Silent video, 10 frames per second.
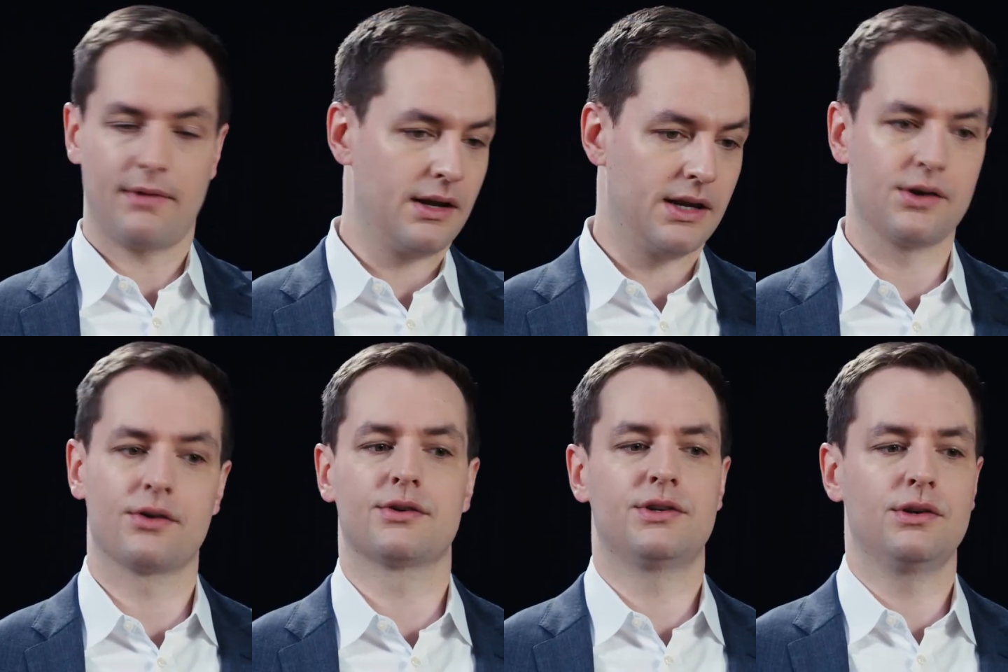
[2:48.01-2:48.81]
a
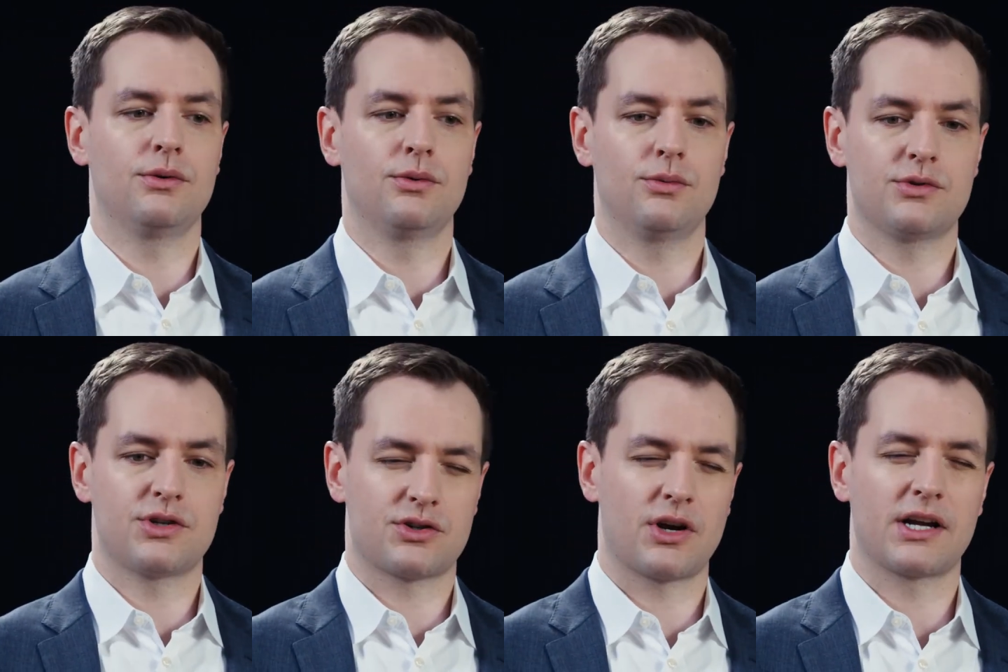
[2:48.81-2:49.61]
year or two
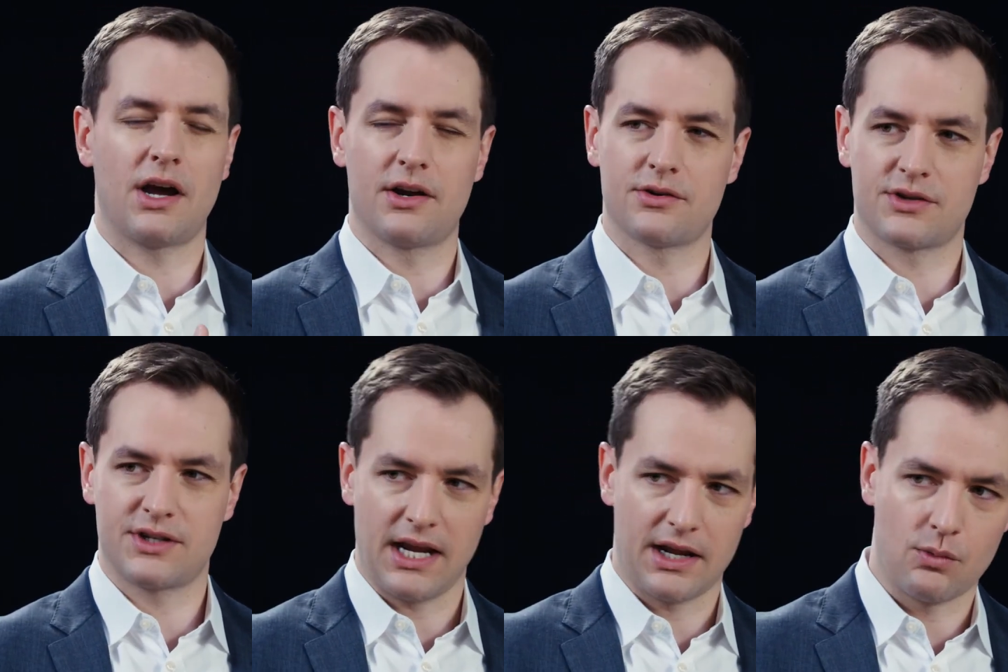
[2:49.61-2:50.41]
just trying to
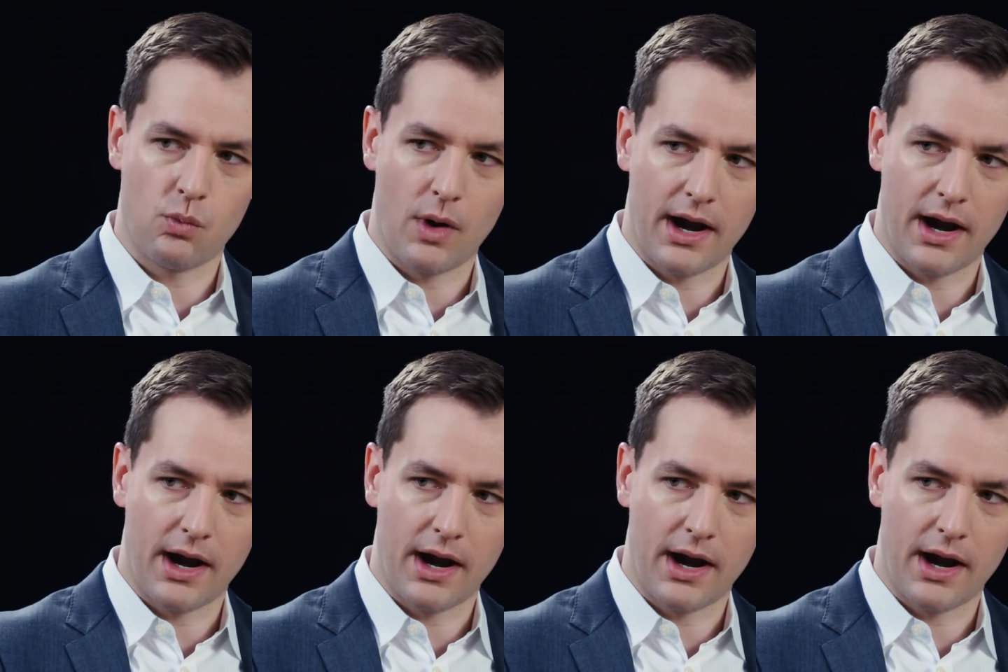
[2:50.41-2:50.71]
understand